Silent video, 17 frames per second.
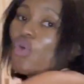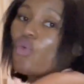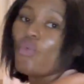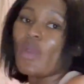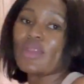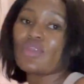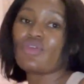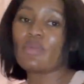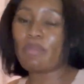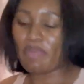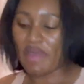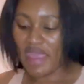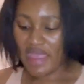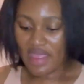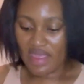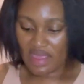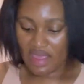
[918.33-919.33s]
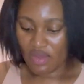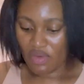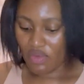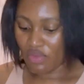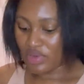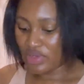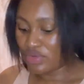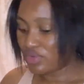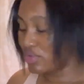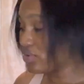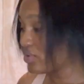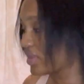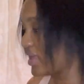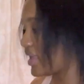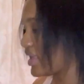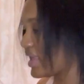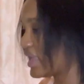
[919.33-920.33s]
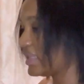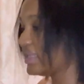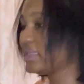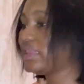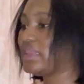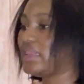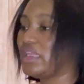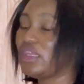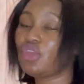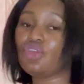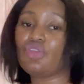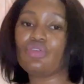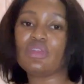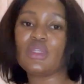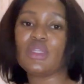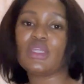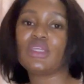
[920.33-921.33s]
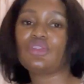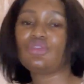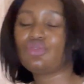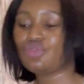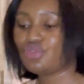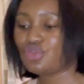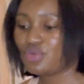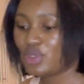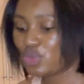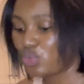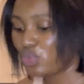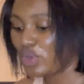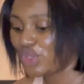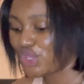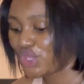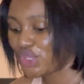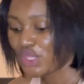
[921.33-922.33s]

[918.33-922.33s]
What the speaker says: when you're baking or when you're cooking anything, you need to do it with